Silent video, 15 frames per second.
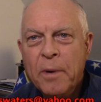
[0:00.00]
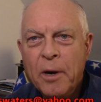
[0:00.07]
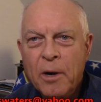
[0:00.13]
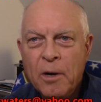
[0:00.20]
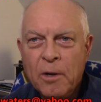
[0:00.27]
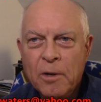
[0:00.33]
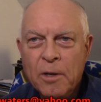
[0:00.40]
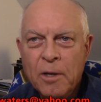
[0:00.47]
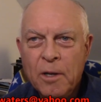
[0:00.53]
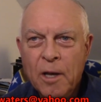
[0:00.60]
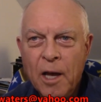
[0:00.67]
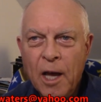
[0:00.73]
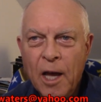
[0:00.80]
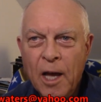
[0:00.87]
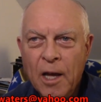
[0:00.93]
Harold
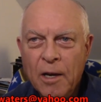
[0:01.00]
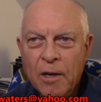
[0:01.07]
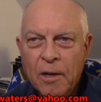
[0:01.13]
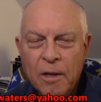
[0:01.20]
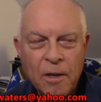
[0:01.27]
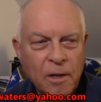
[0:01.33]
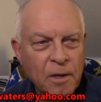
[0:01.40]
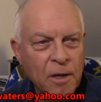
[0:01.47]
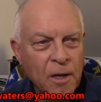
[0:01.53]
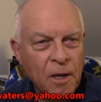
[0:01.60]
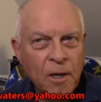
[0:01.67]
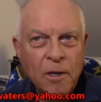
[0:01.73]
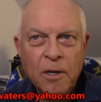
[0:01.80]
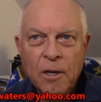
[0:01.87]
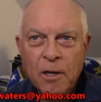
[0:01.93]
and
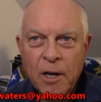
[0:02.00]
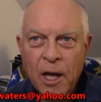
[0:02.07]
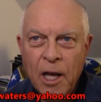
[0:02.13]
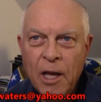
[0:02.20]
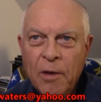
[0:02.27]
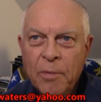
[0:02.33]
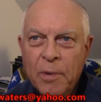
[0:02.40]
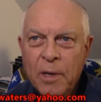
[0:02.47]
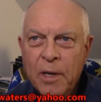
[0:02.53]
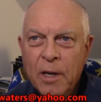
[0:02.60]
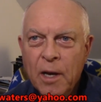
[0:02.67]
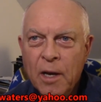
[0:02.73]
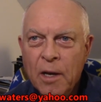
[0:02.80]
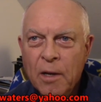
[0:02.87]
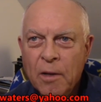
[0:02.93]
today we,
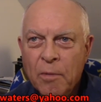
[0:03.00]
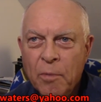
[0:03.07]
uh,